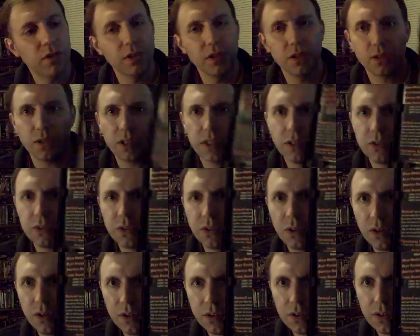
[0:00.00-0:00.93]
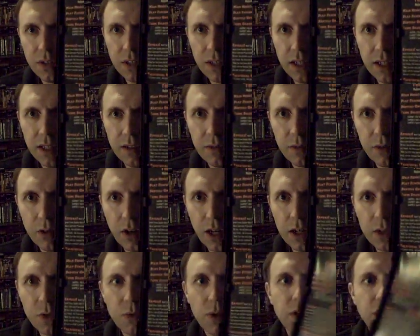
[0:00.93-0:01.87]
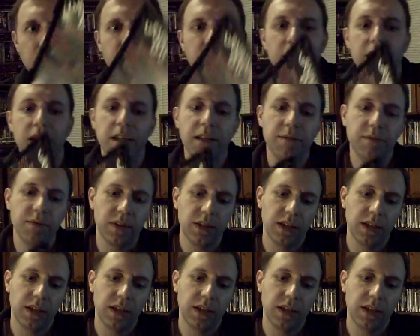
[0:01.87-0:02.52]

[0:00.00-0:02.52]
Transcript: There is an insert for graduation day.